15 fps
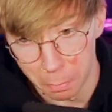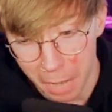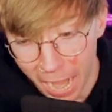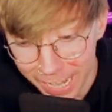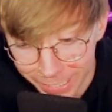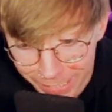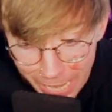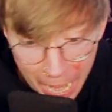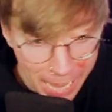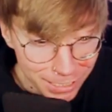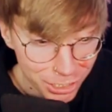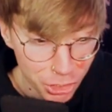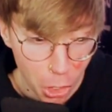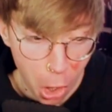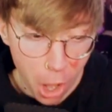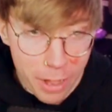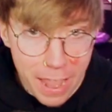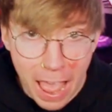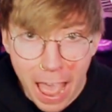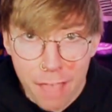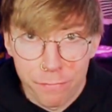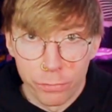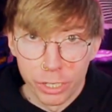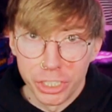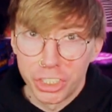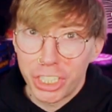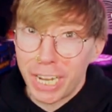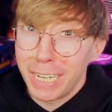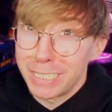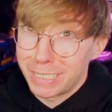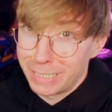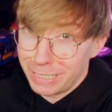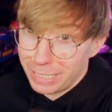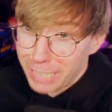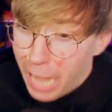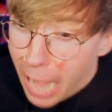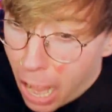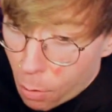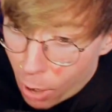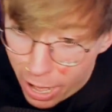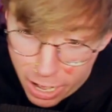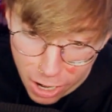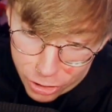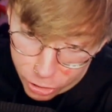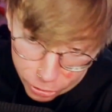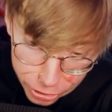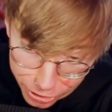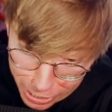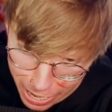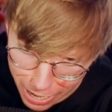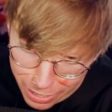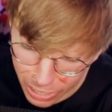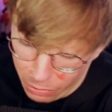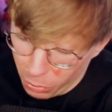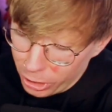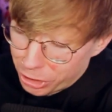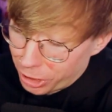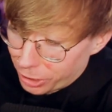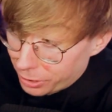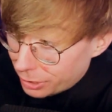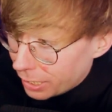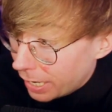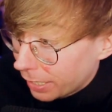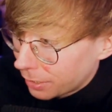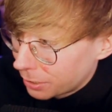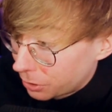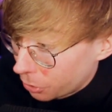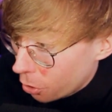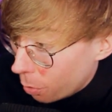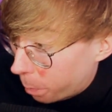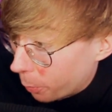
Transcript: I guess, on average, is how I understand it, which is like super